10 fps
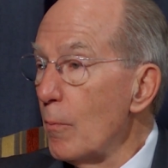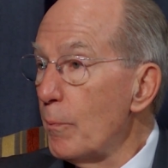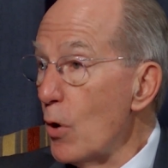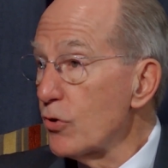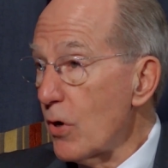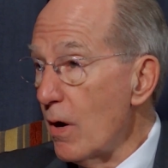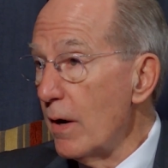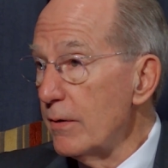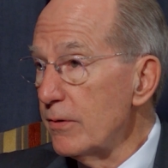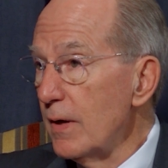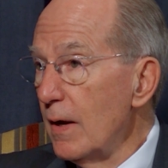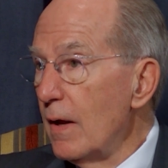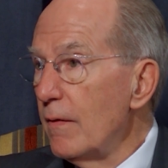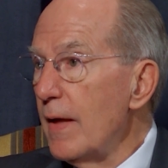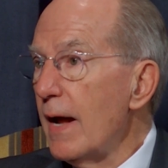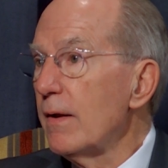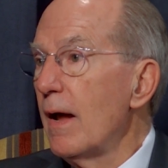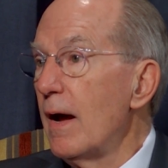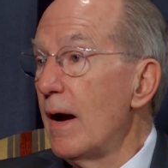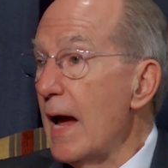postcards that
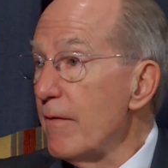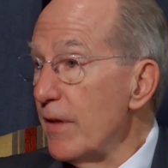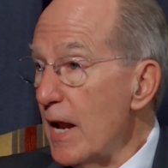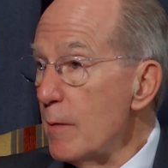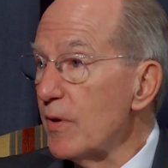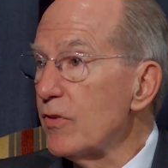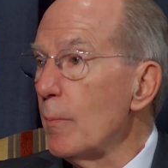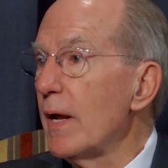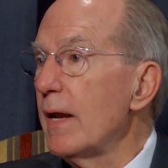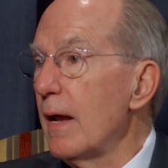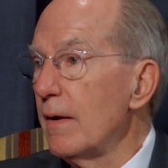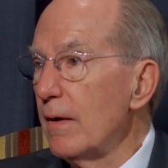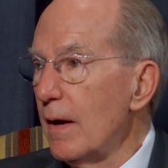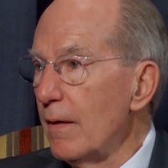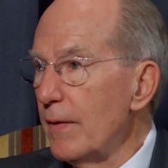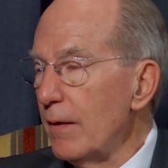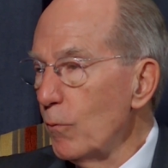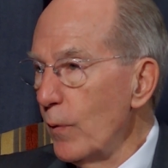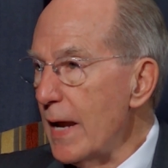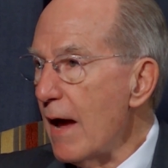have the name of somebody and that
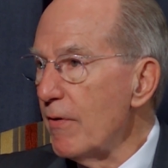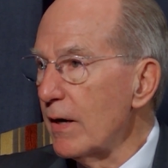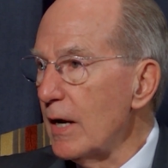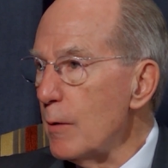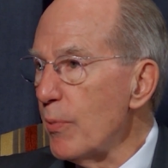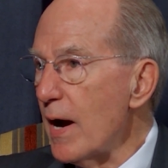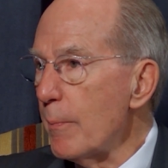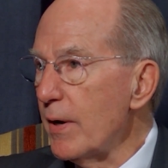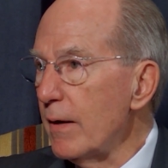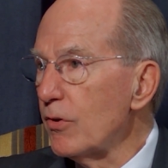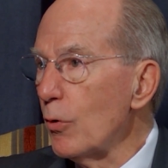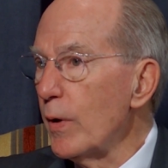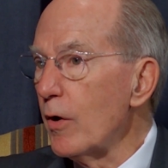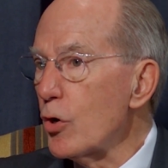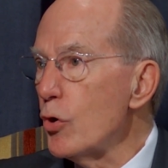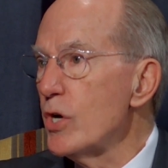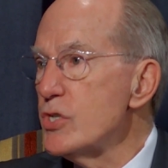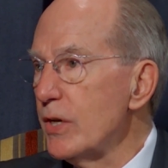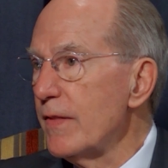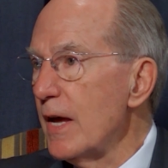we have unclaimed property, and so we're
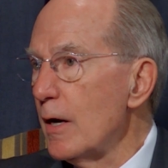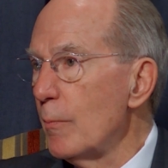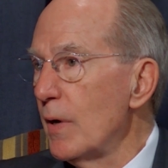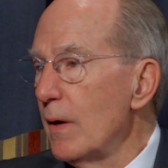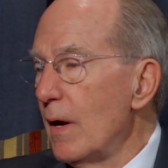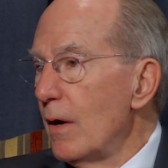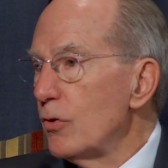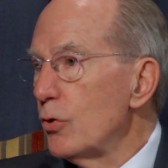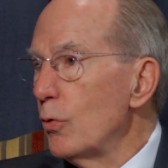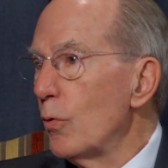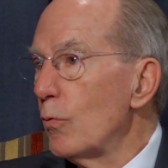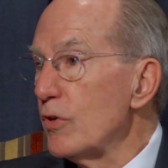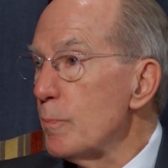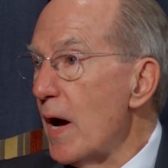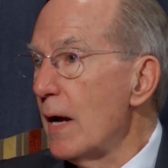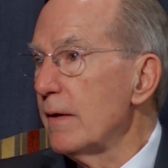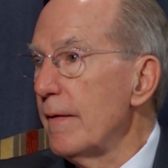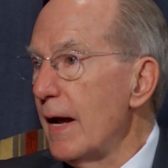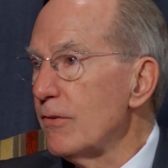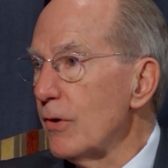encouraging them to respond to
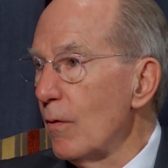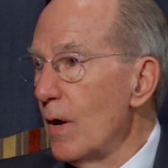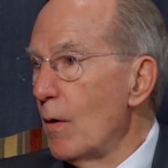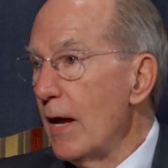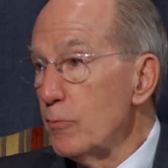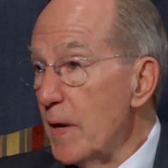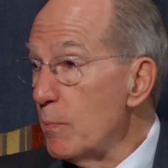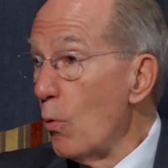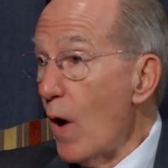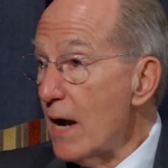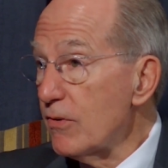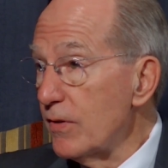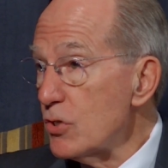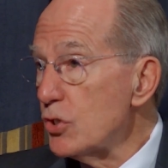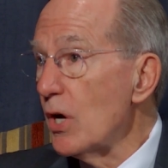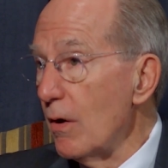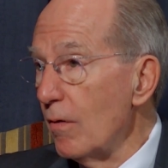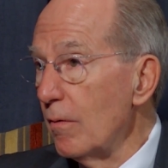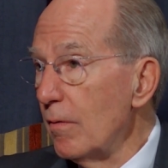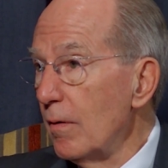that. So as people watch this
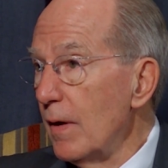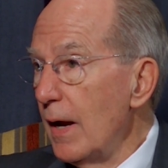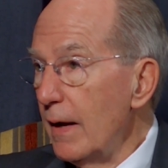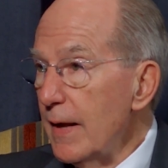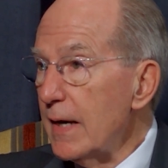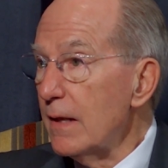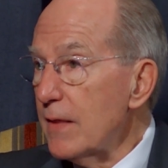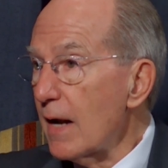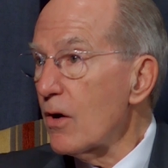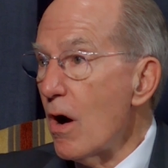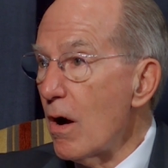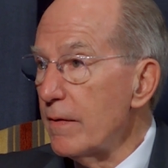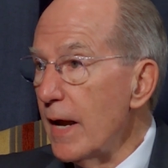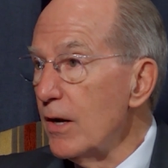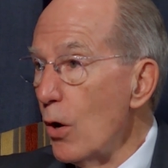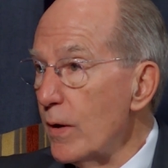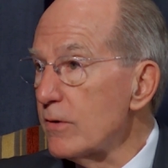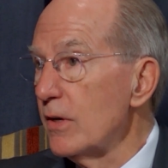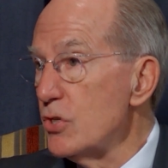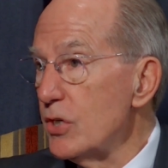show and they get that card, they know it's
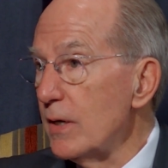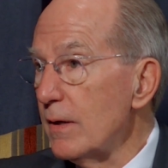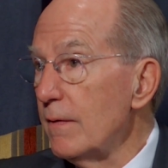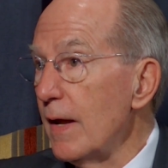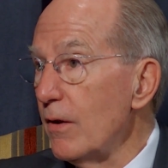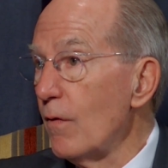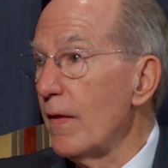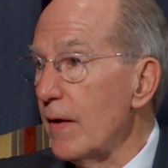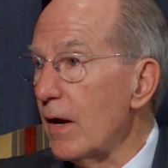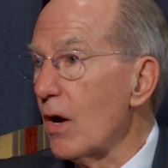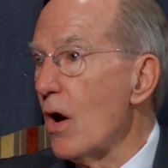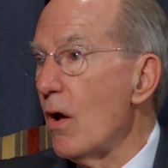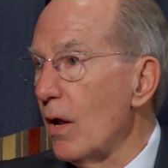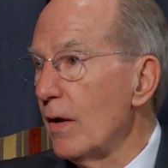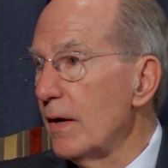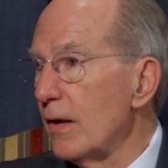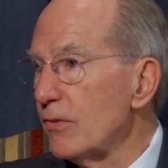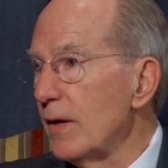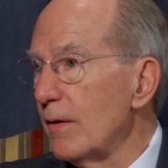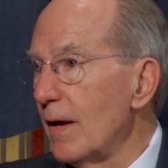legit and they know that they can call on
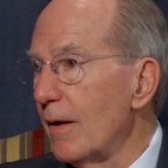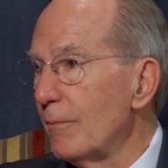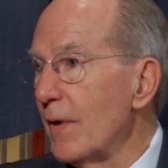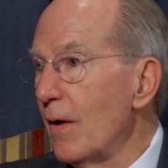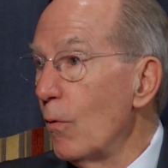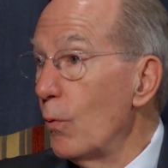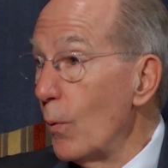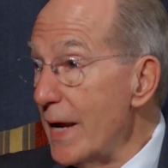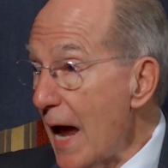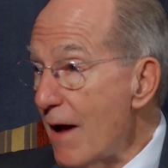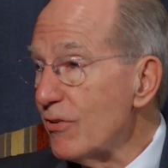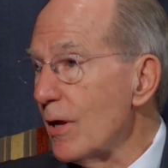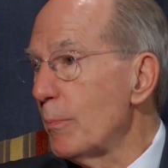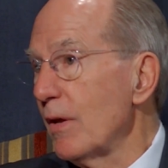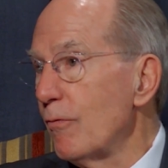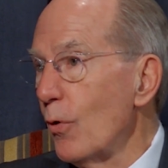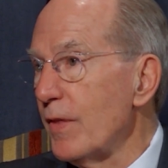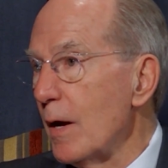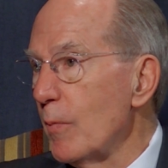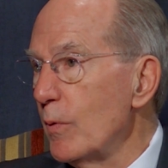us, and we have something for
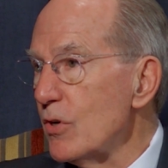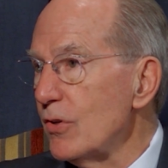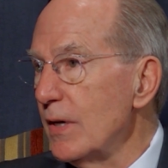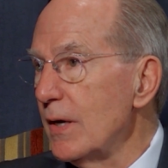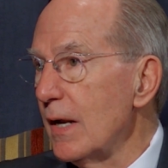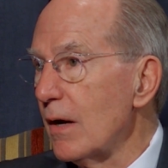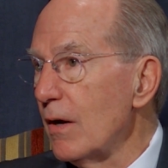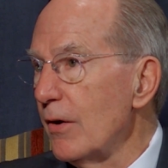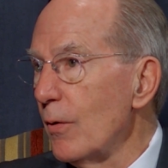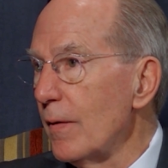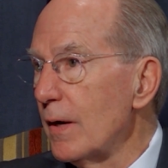them, and we just need to get it cleared up.